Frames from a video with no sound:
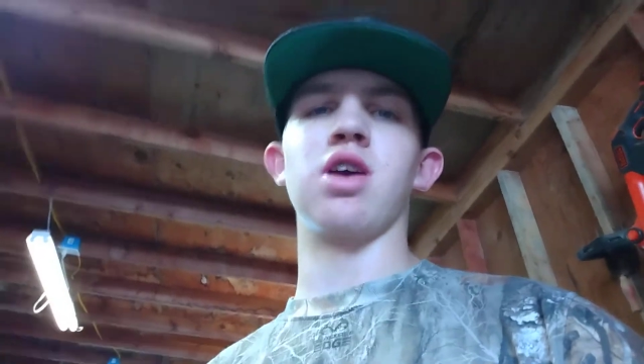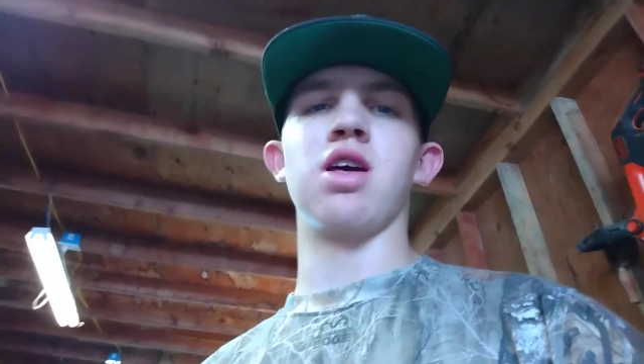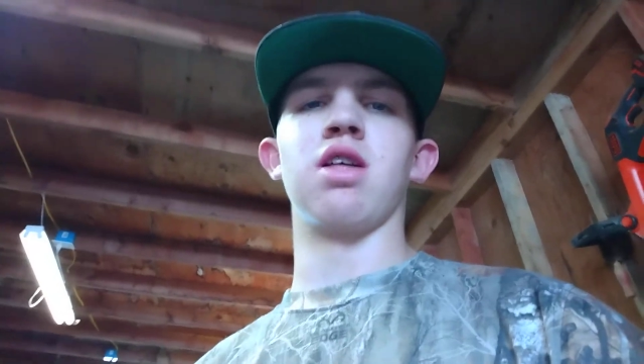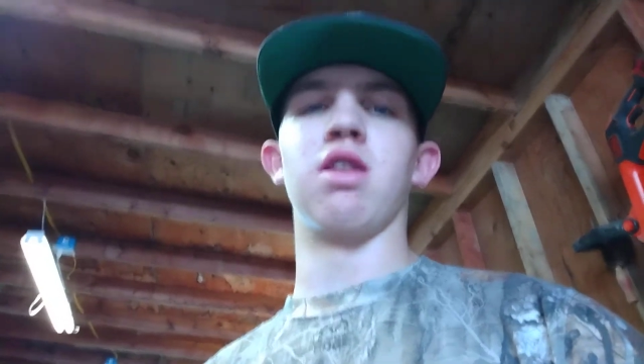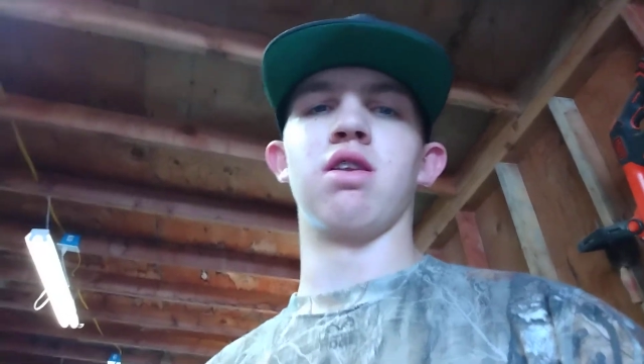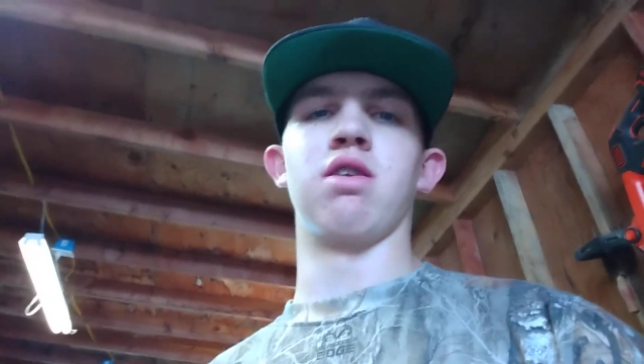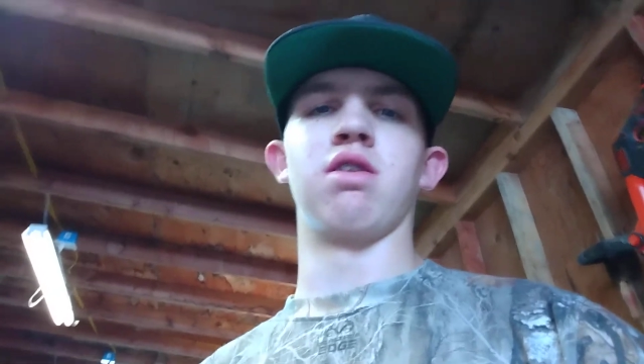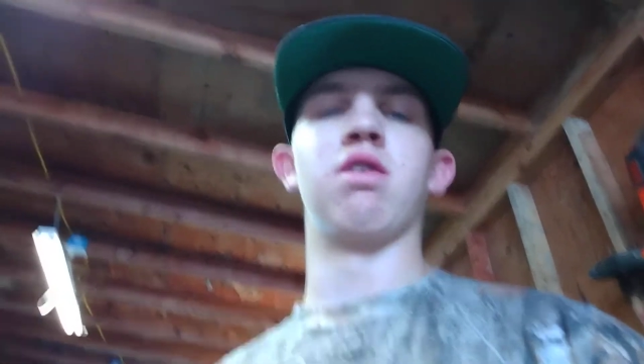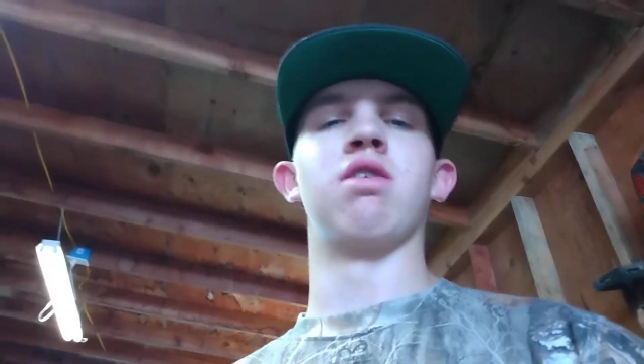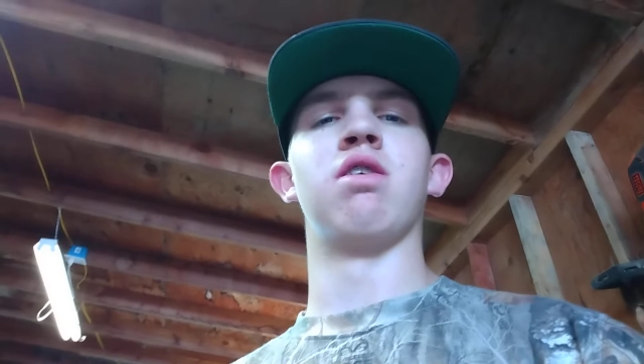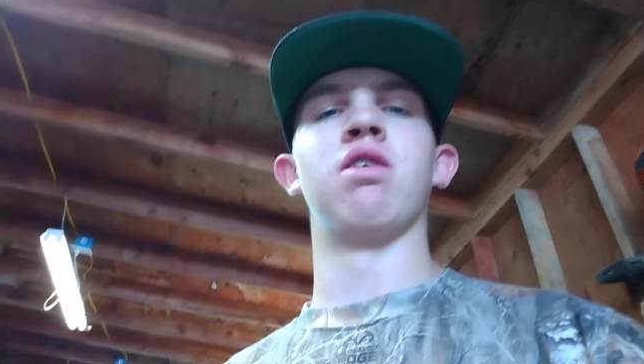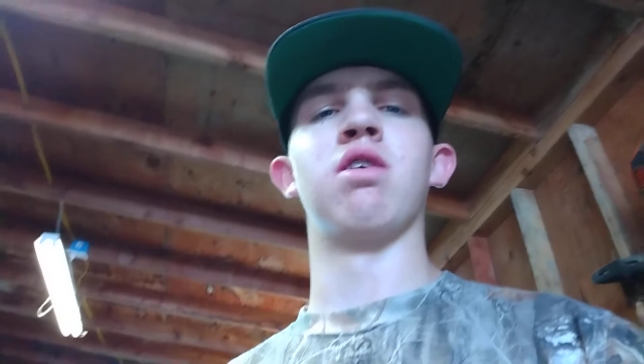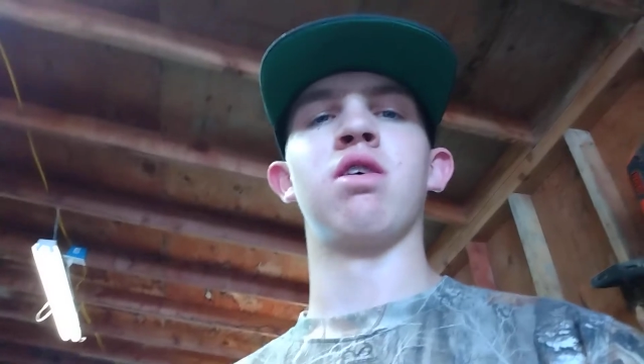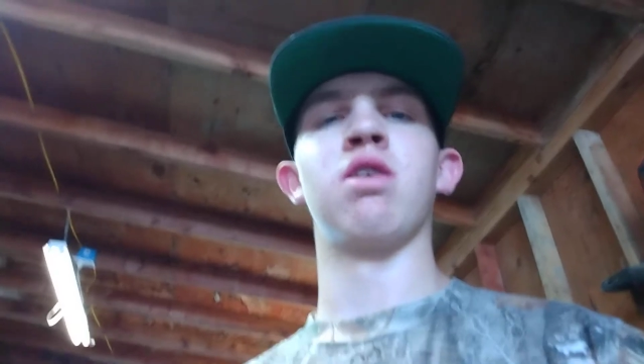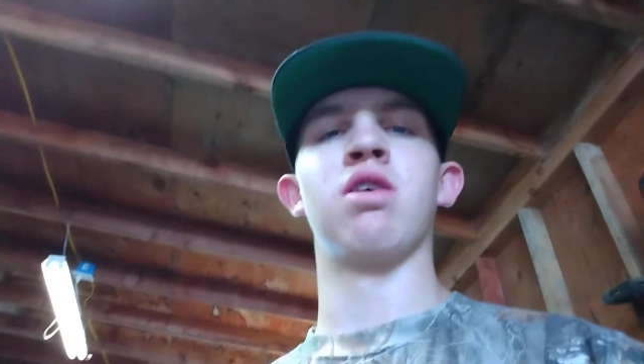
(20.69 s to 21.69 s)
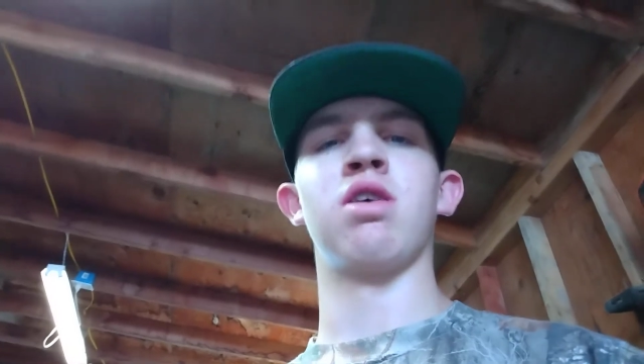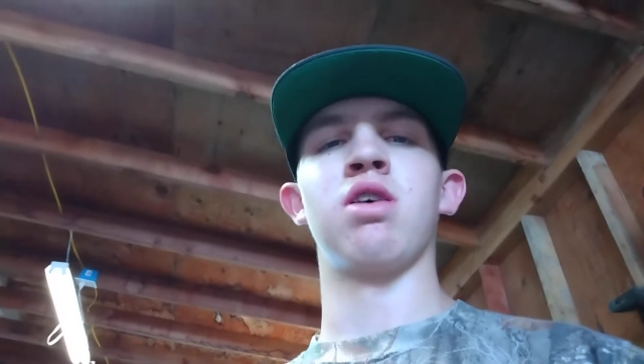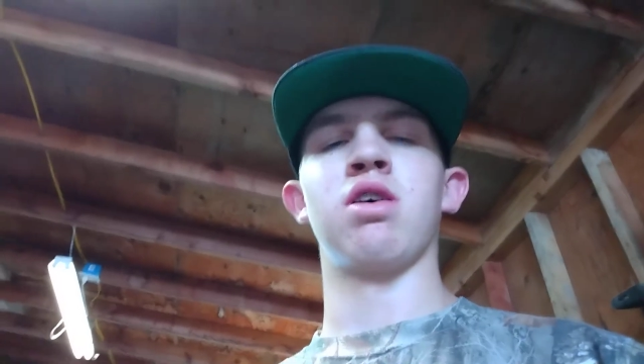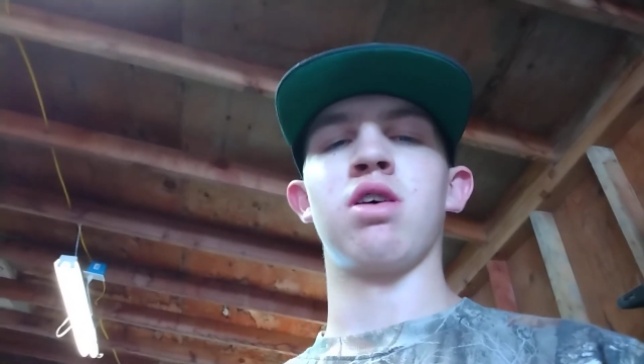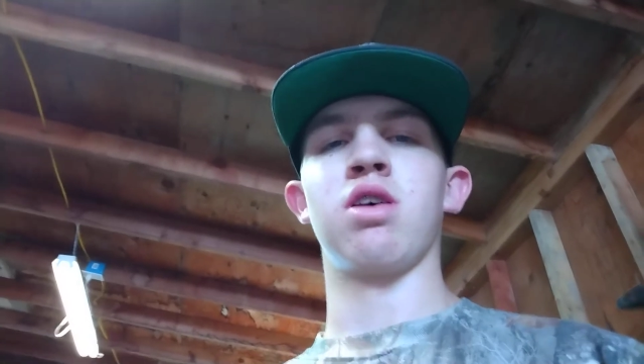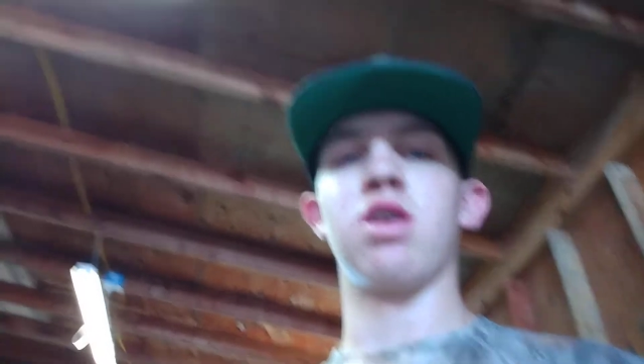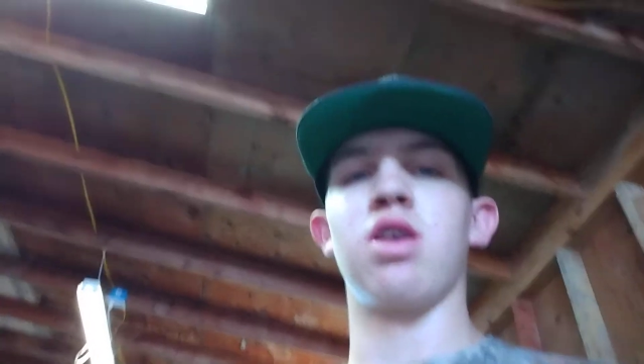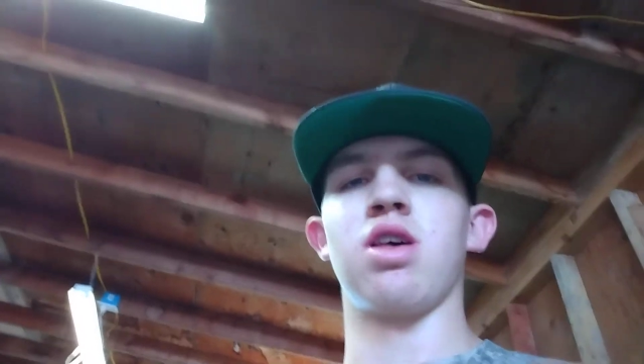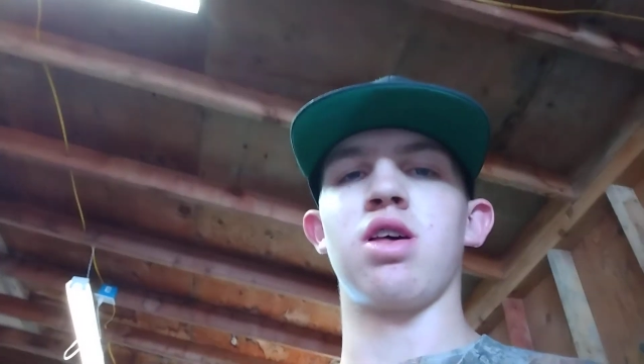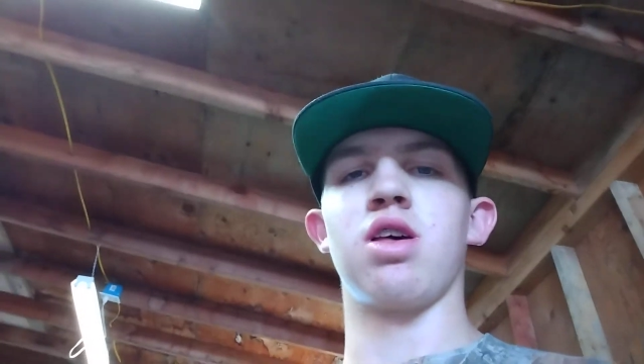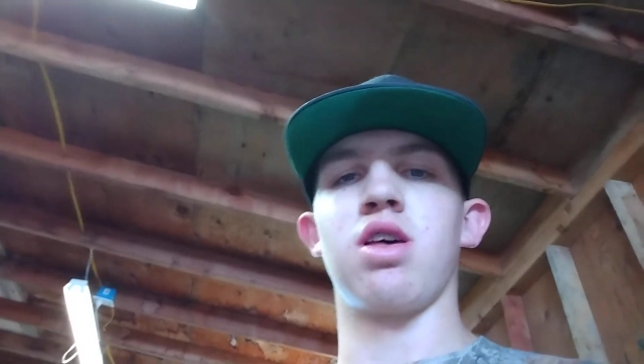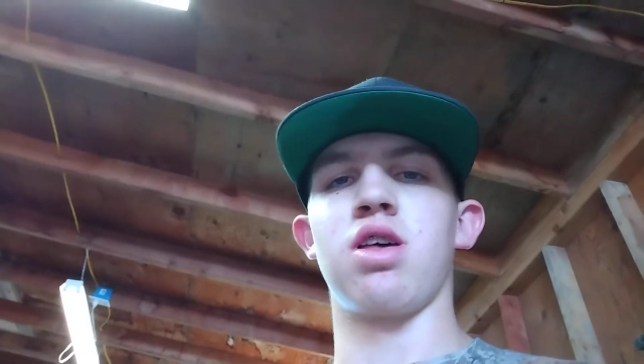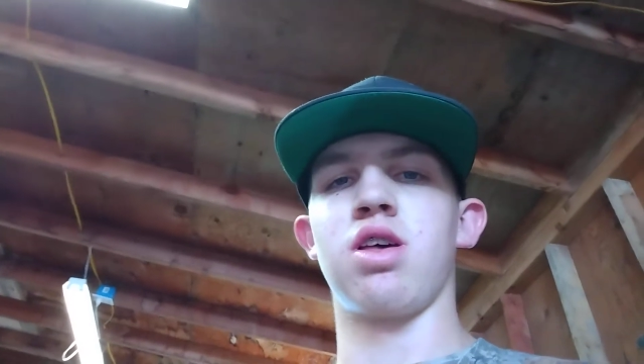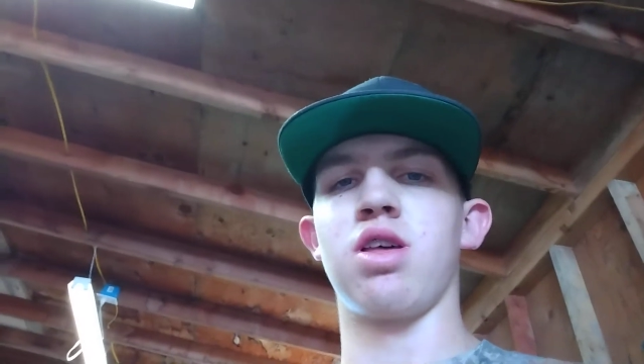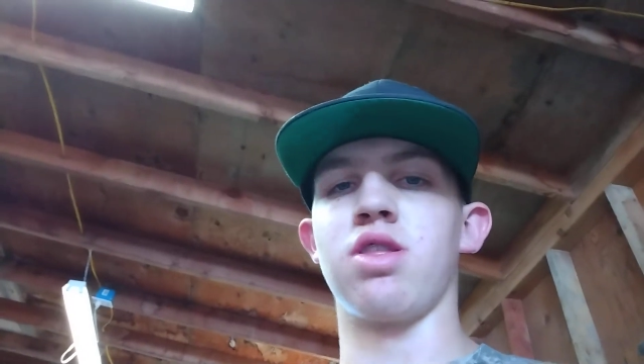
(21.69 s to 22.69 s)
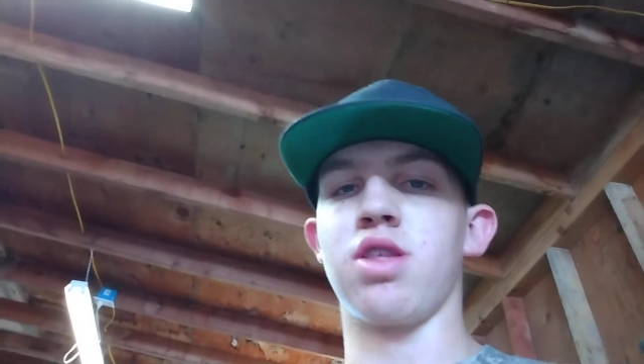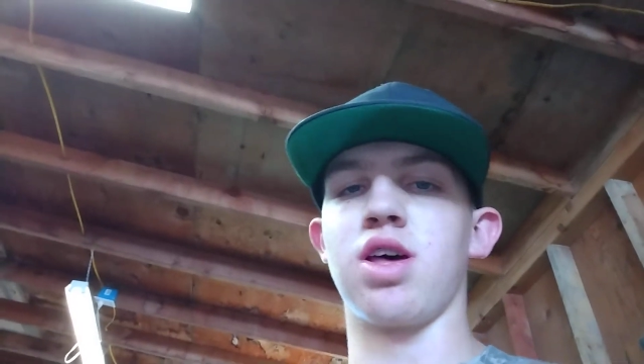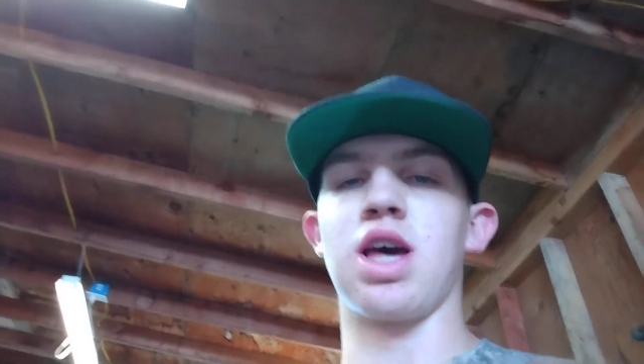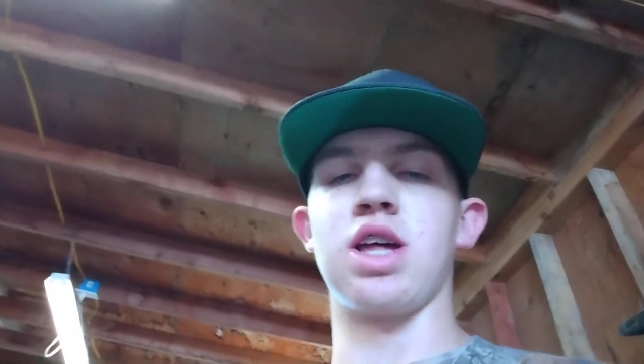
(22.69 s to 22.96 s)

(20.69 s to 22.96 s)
in the